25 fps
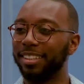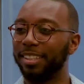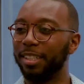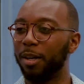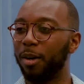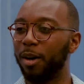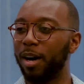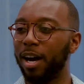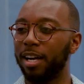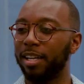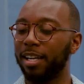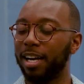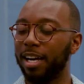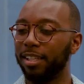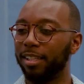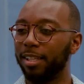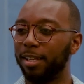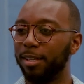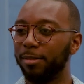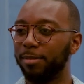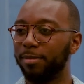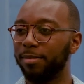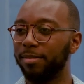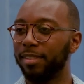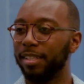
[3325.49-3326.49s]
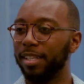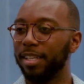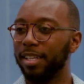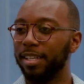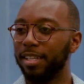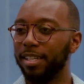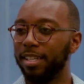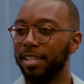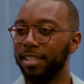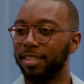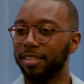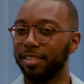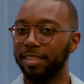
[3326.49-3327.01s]
I love.
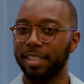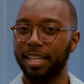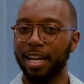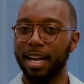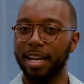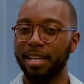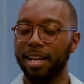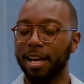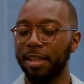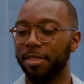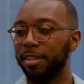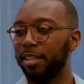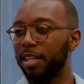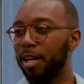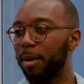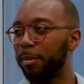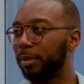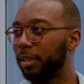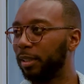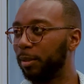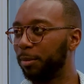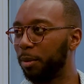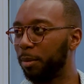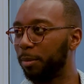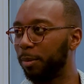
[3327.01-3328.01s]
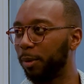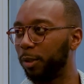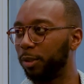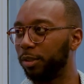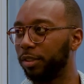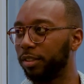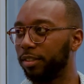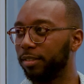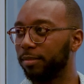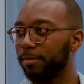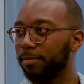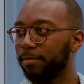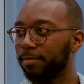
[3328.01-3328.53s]
It's like I think I'm a simple
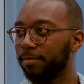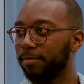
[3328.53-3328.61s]
person.